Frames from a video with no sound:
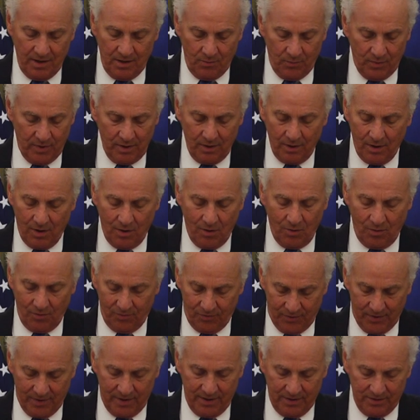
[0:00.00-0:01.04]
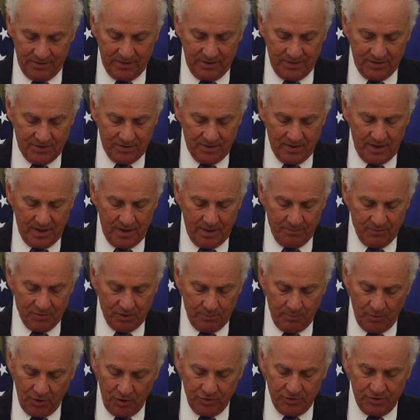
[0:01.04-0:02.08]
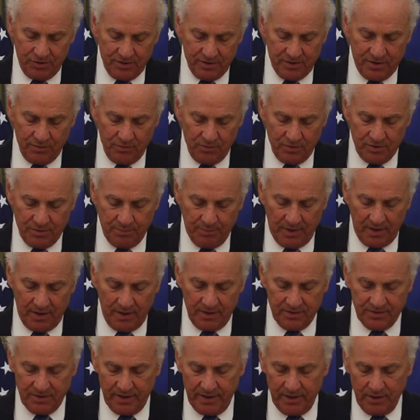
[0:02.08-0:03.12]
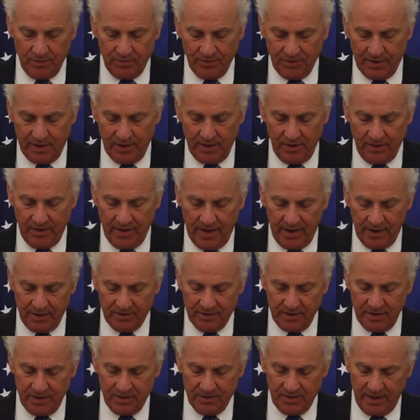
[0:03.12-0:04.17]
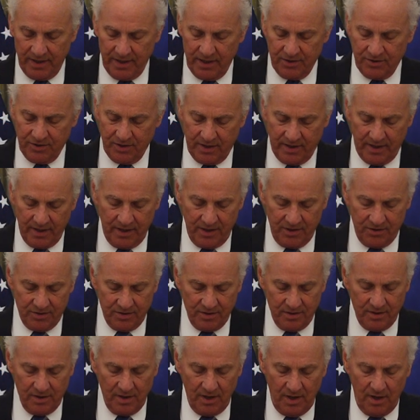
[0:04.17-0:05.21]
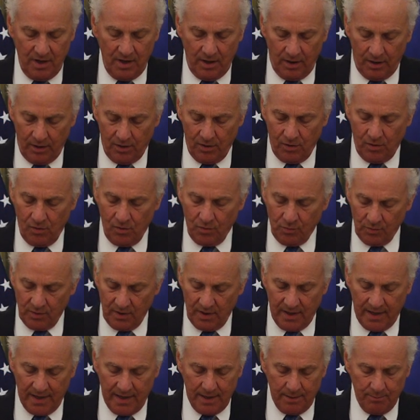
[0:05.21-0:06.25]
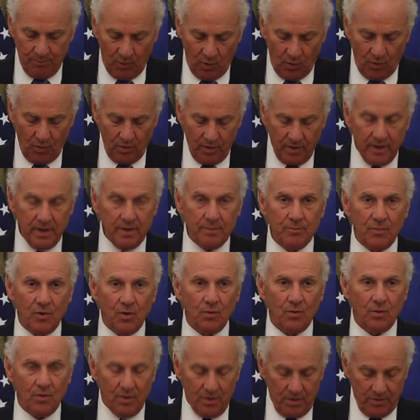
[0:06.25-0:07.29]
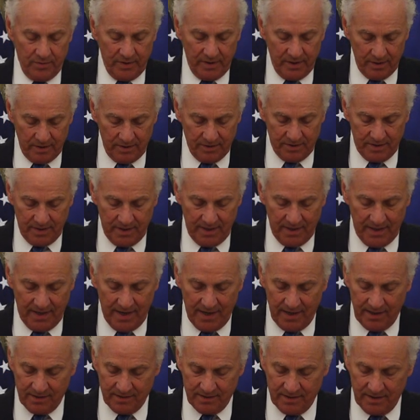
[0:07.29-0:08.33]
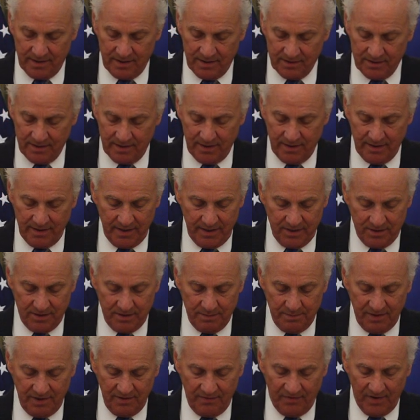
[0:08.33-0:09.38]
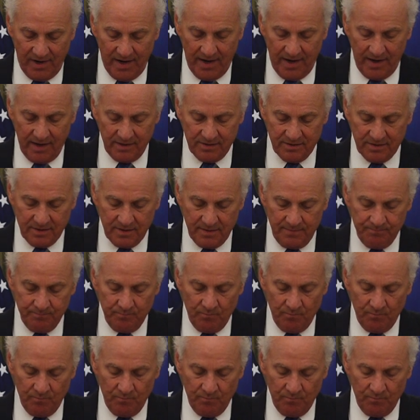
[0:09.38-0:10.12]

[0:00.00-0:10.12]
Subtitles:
Well, all things, it seems. Emergency response, healthcare access, education, all rely more and more on interstate access, and it needs to be fast.